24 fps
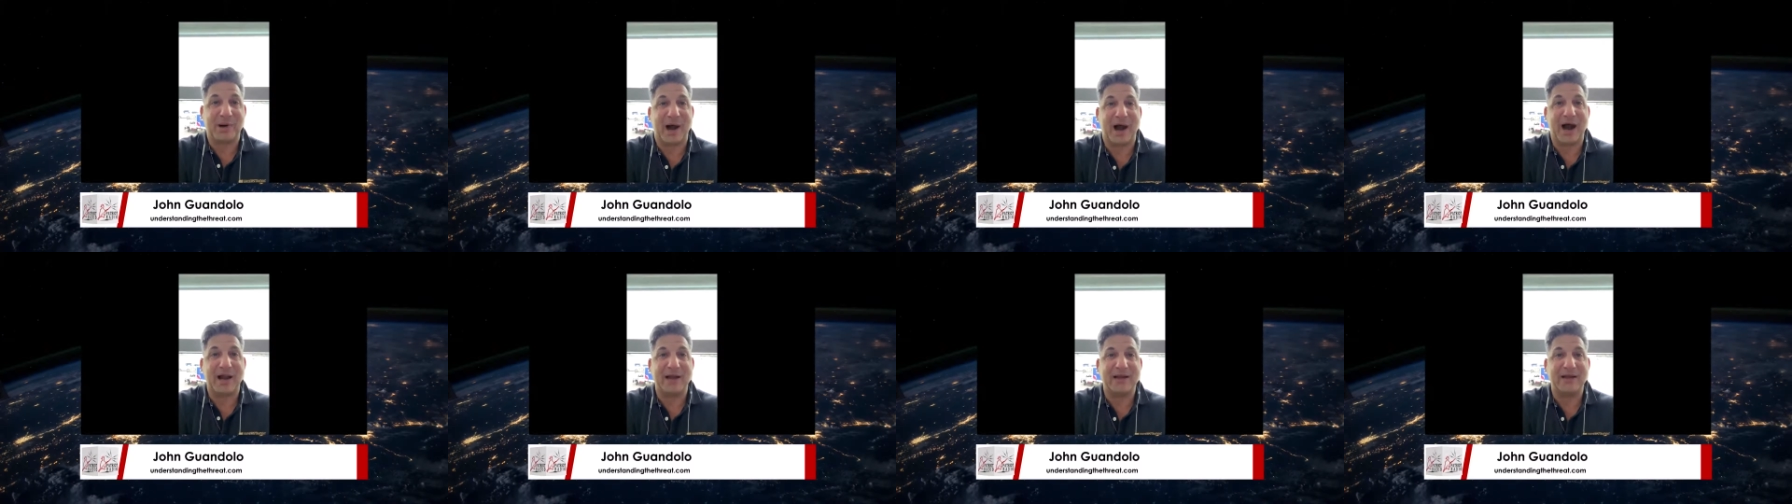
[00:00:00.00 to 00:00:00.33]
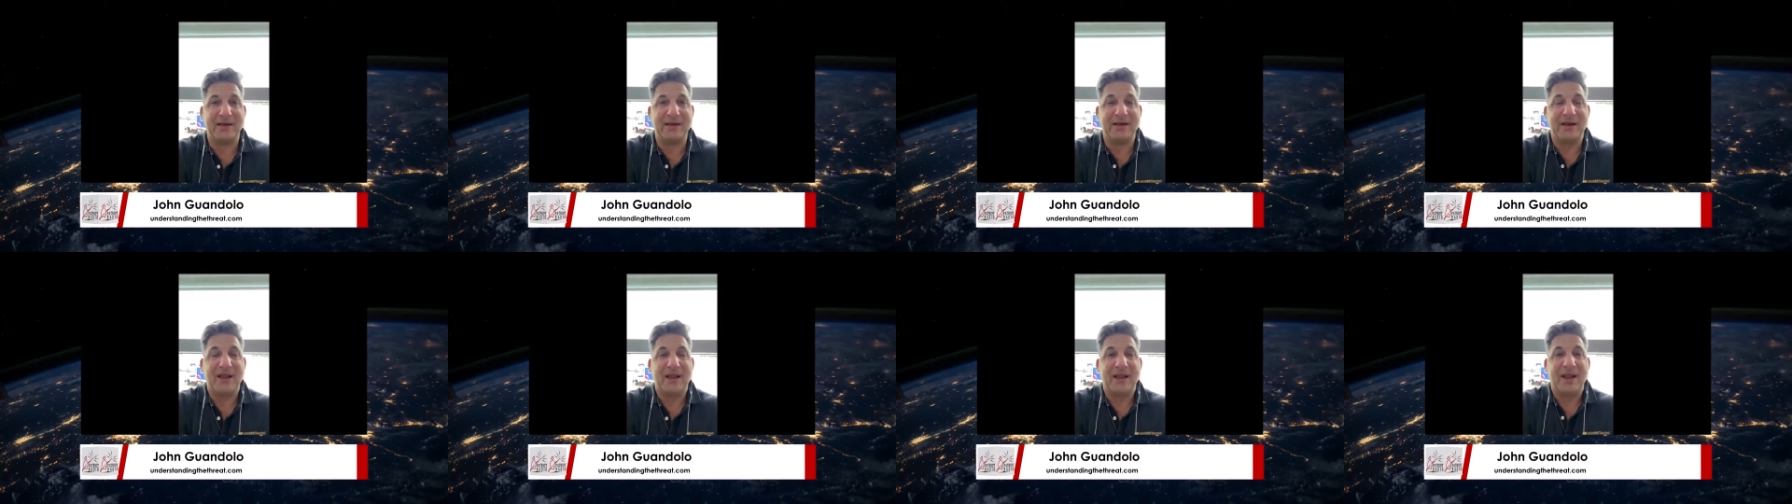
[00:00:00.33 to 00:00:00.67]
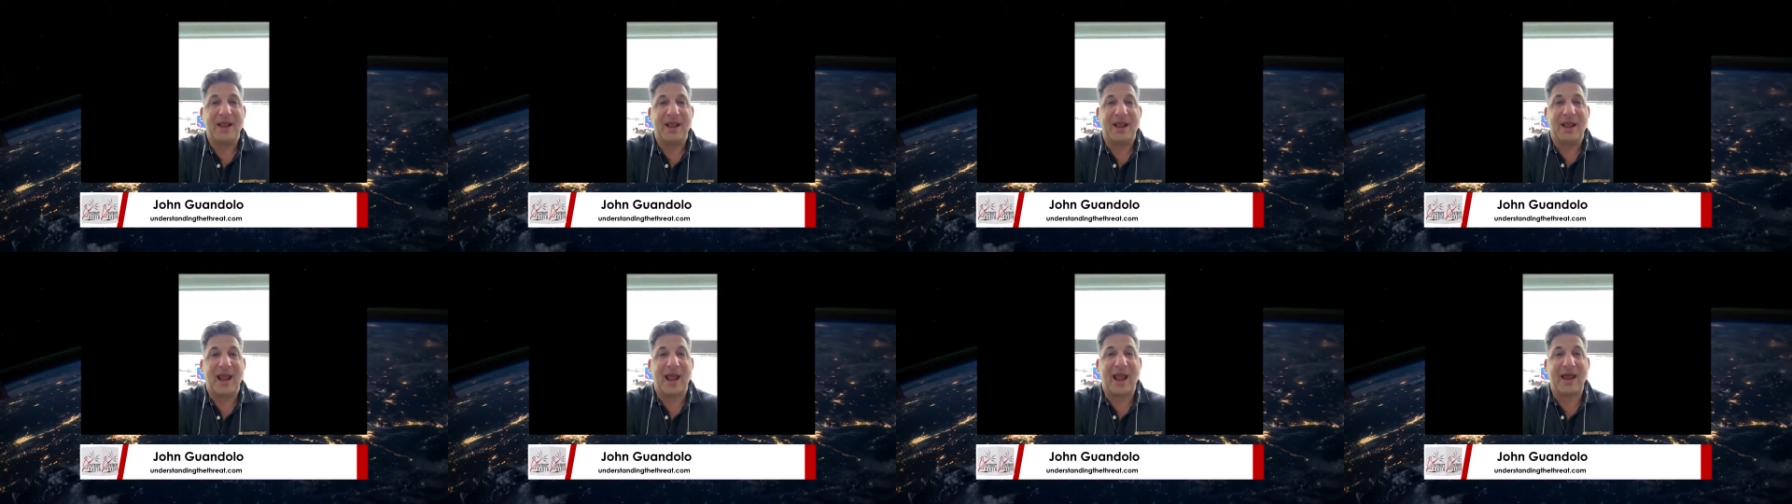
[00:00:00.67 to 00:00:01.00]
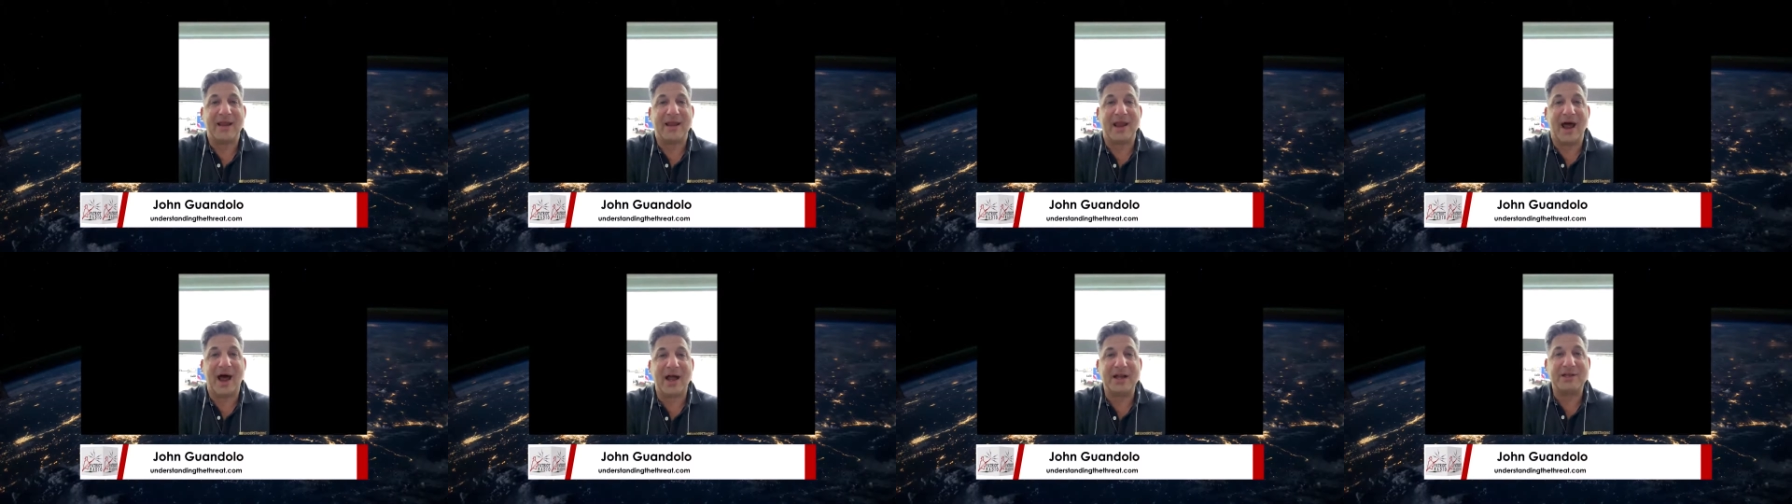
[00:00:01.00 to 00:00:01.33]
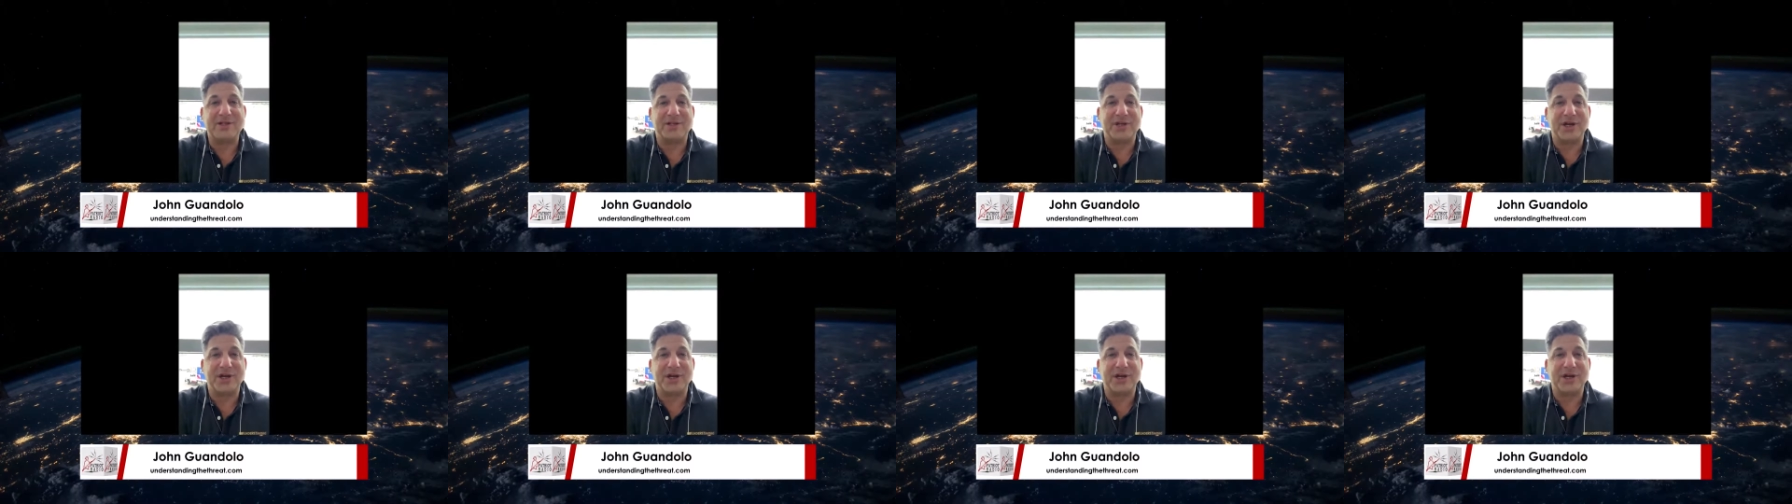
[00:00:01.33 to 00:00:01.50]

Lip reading: Biden, and not